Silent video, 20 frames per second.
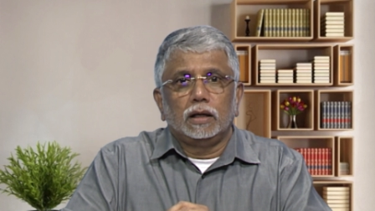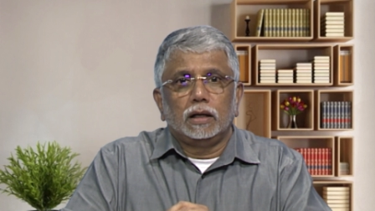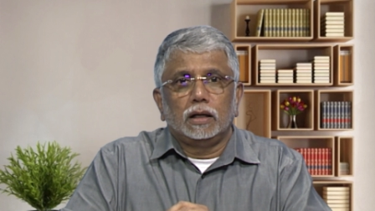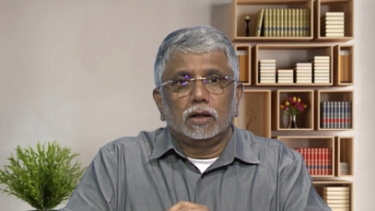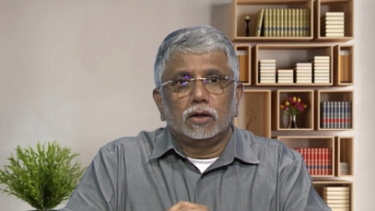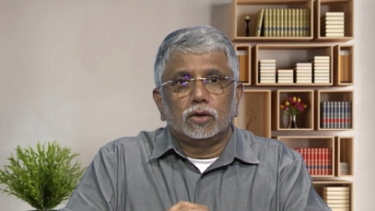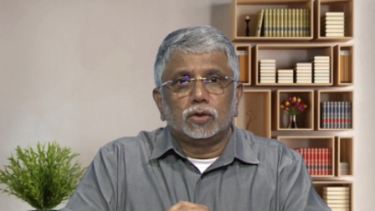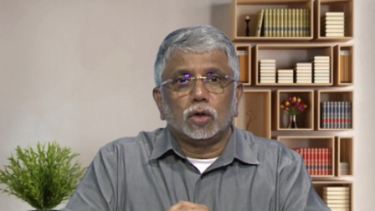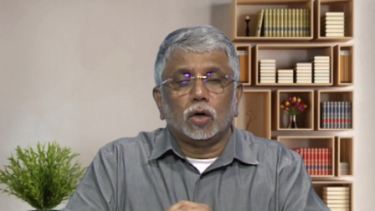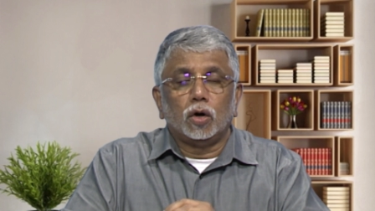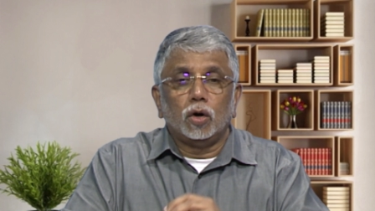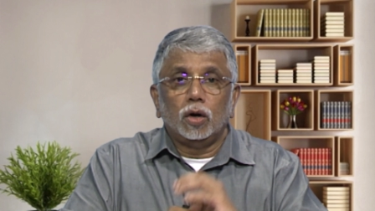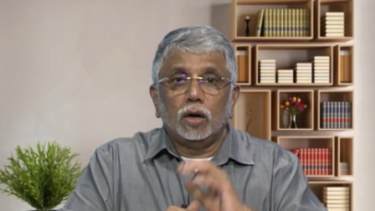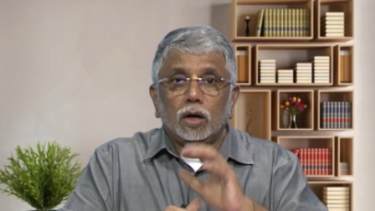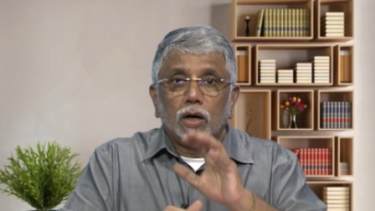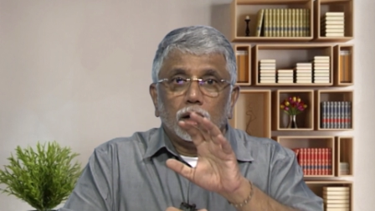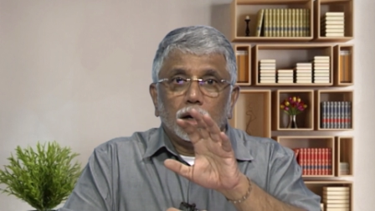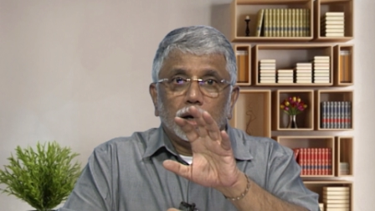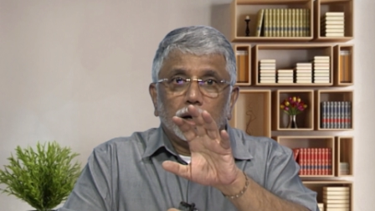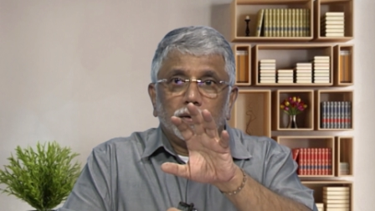
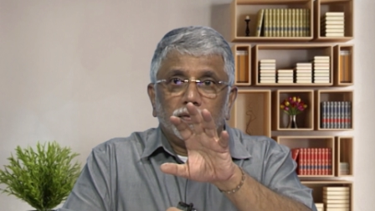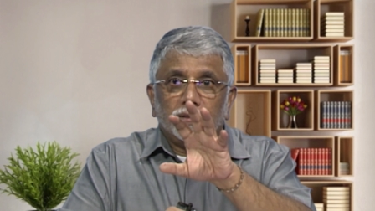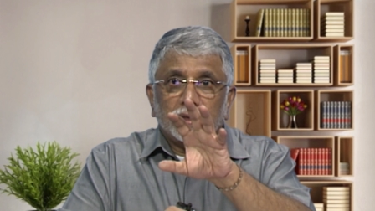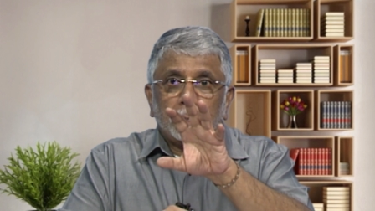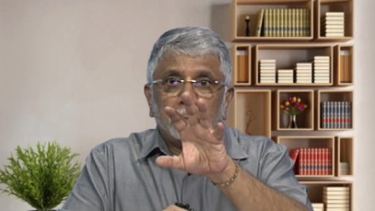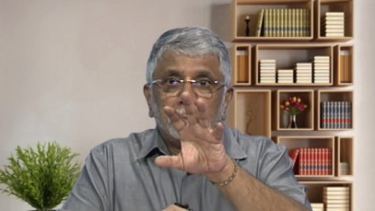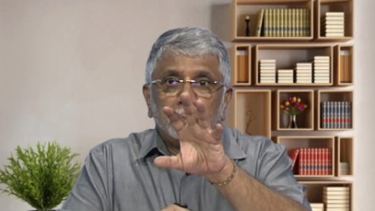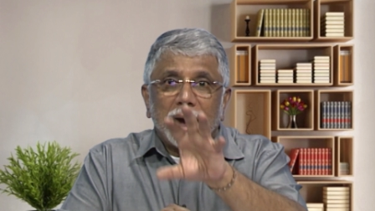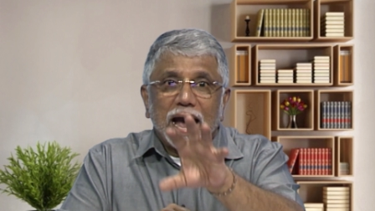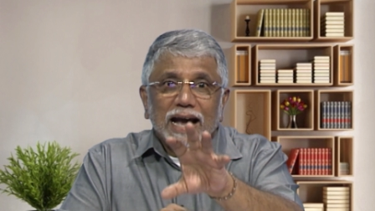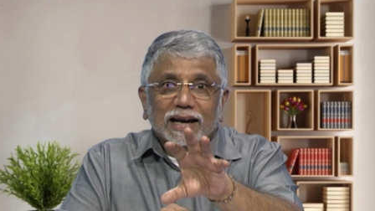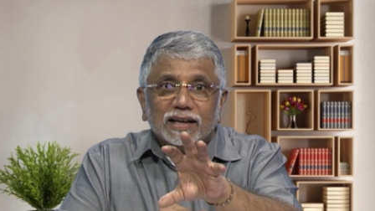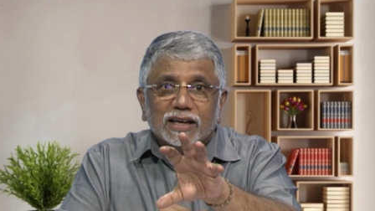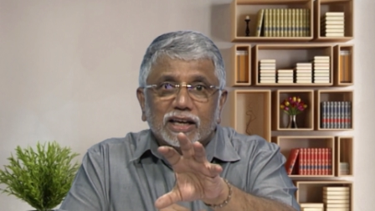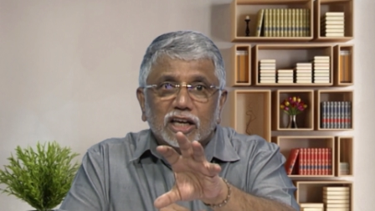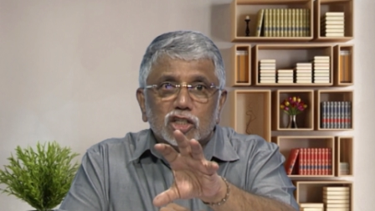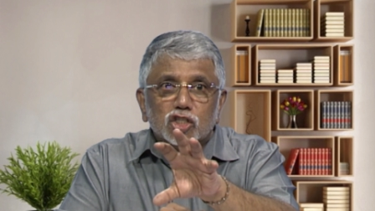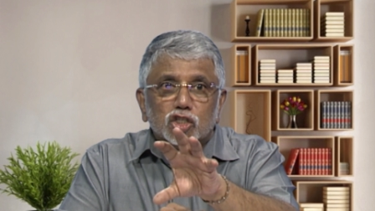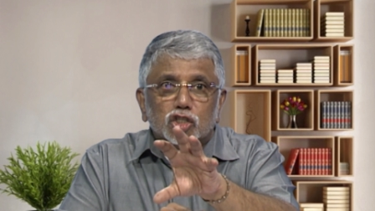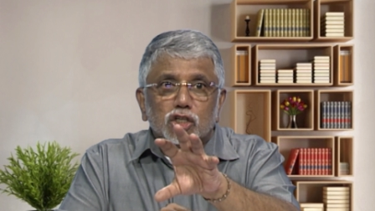So, the
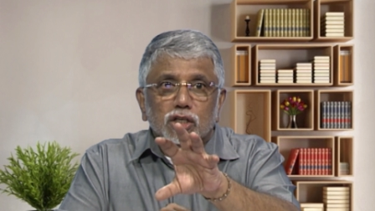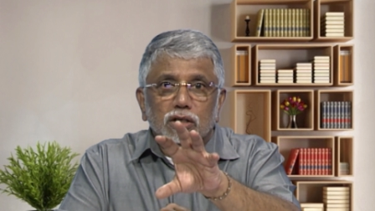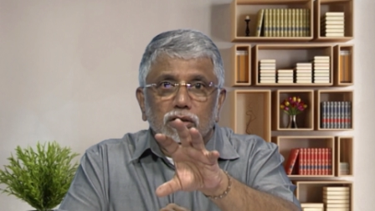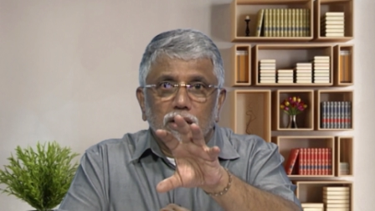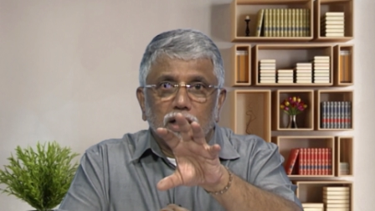package